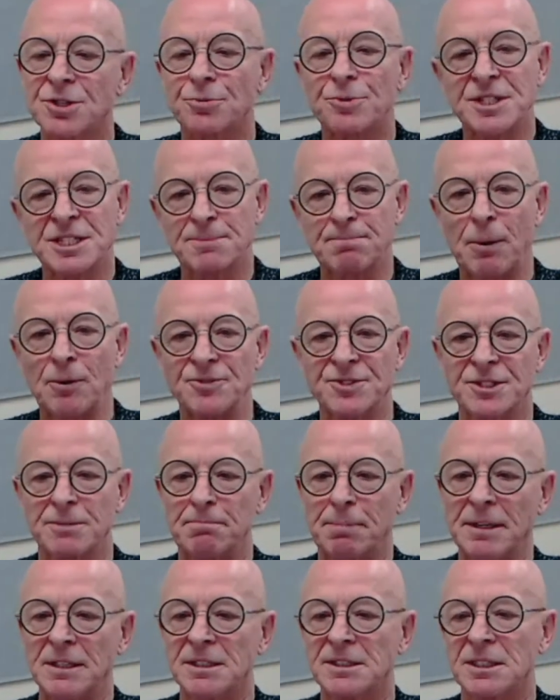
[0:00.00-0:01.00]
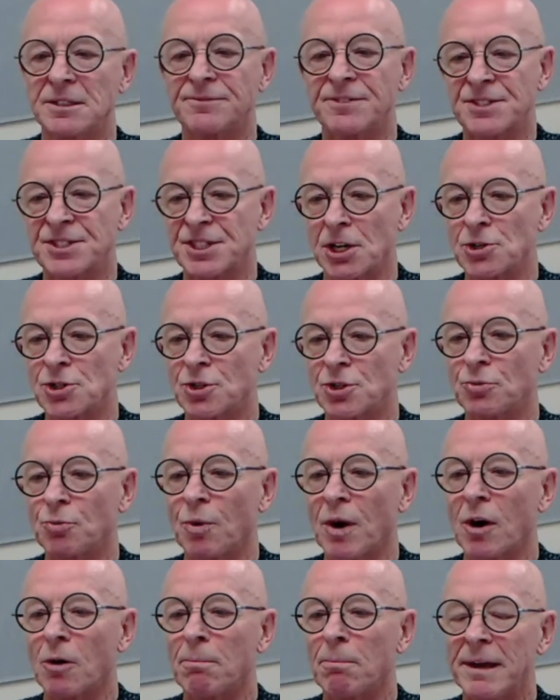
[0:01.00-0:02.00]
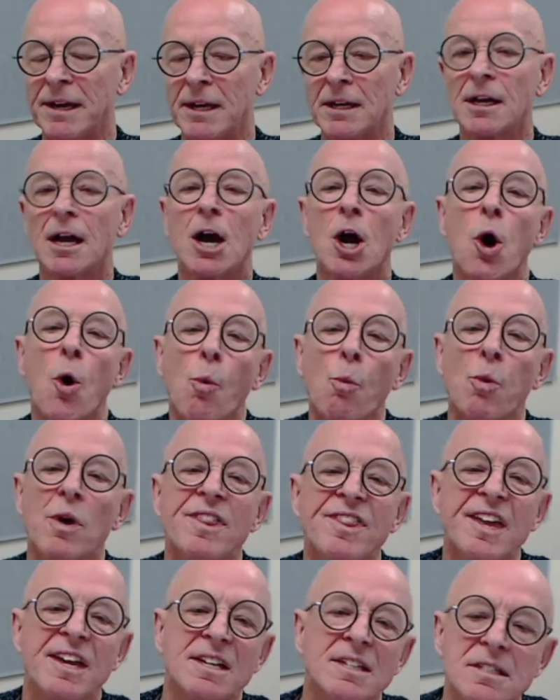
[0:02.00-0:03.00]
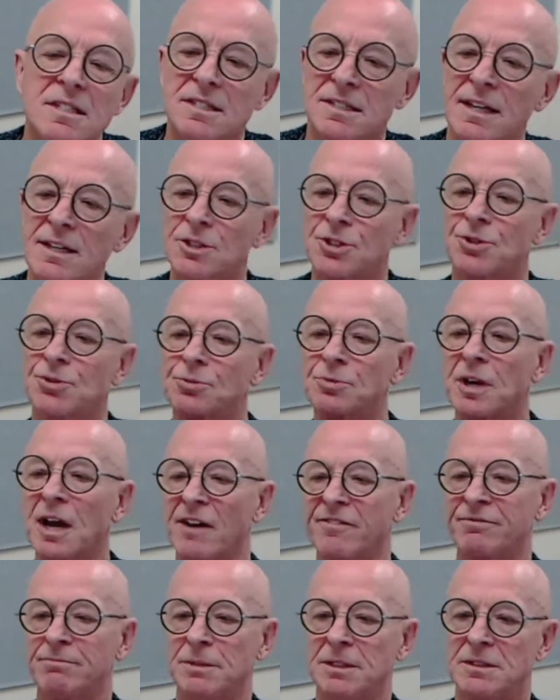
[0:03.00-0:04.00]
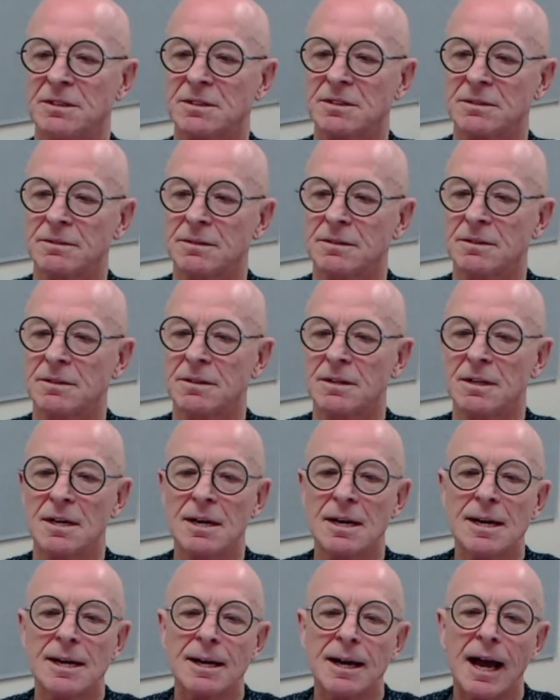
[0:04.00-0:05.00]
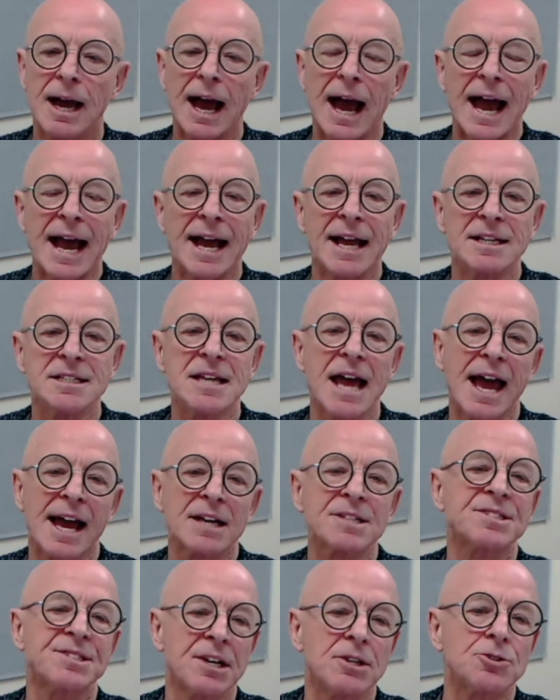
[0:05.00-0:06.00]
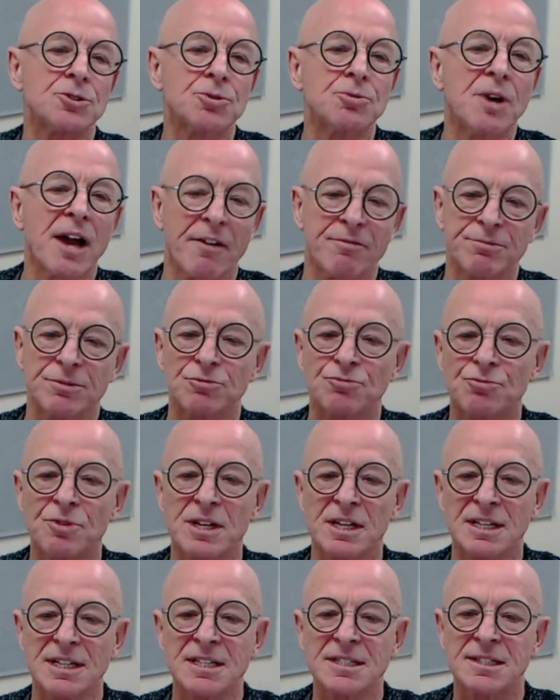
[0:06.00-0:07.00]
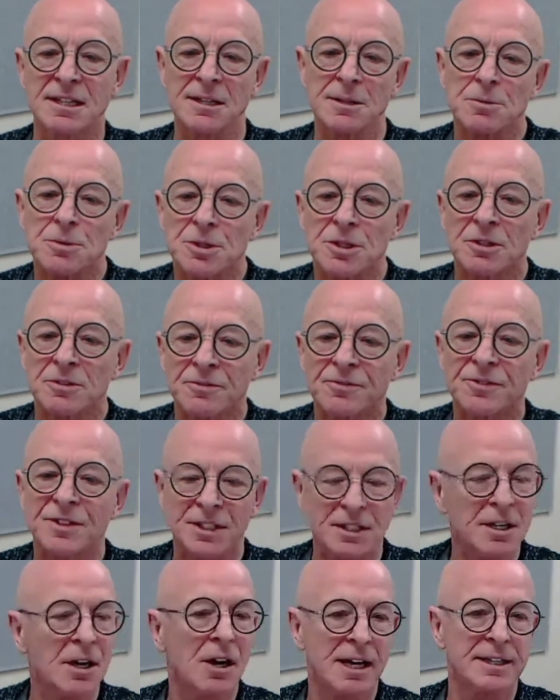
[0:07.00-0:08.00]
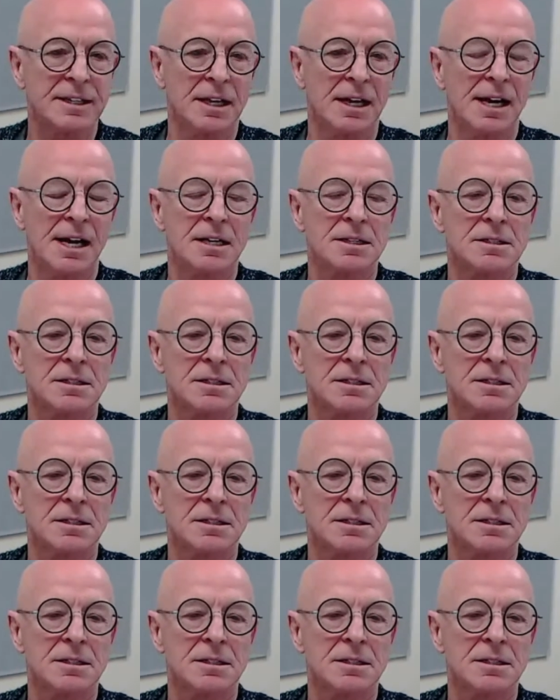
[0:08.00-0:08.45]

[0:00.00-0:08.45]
of responsibility for social well-being within central government. And our central government really seems to have denied that.